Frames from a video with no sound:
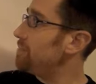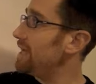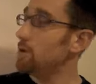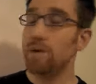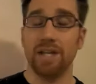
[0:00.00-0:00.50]

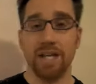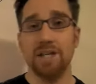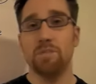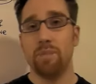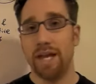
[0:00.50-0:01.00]
Penguin
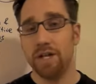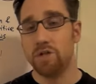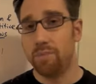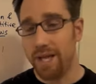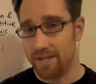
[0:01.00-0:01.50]
is
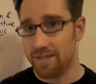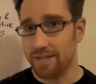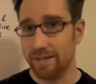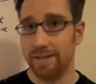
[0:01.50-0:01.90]
page-based.